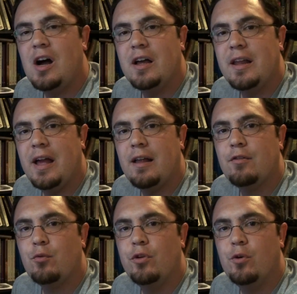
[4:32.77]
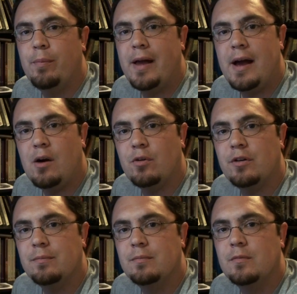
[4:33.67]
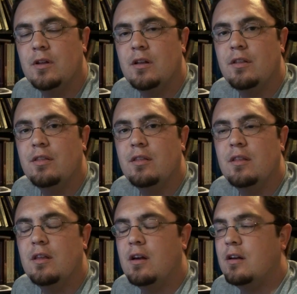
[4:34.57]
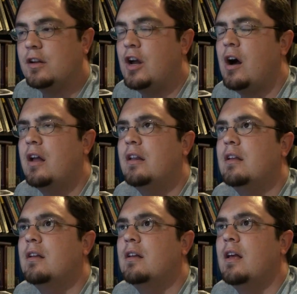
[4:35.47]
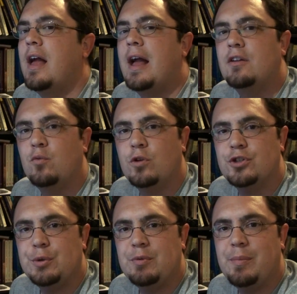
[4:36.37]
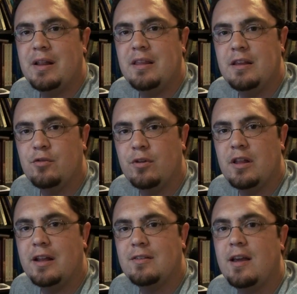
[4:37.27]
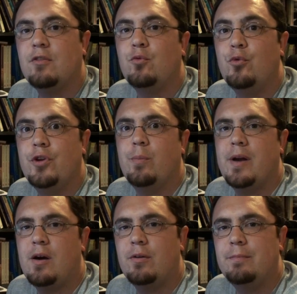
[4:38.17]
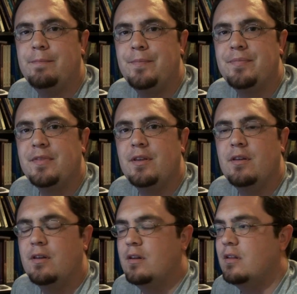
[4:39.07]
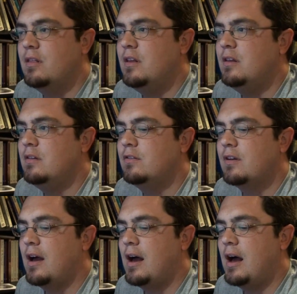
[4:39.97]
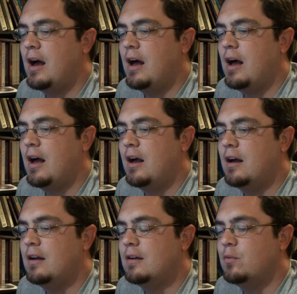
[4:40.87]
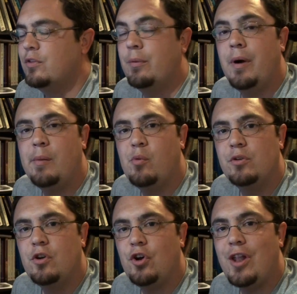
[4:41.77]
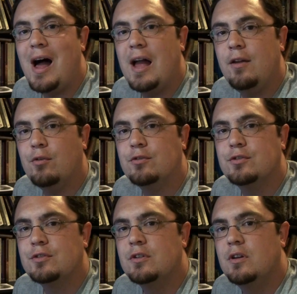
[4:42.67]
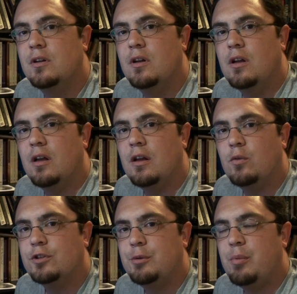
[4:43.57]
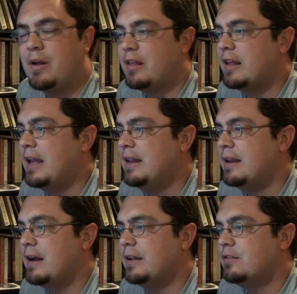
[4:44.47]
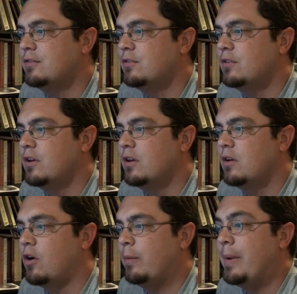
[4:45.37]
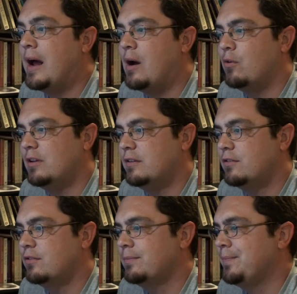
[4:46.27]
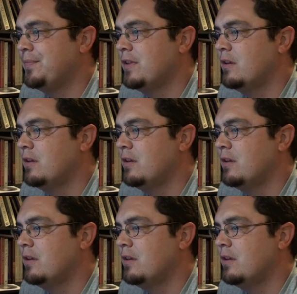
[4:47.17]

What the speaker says: God has real power. God, as worshipped by the Israelites, has real power. These, what the Bible would call idols, worshipped by the Canaanites, are powerless.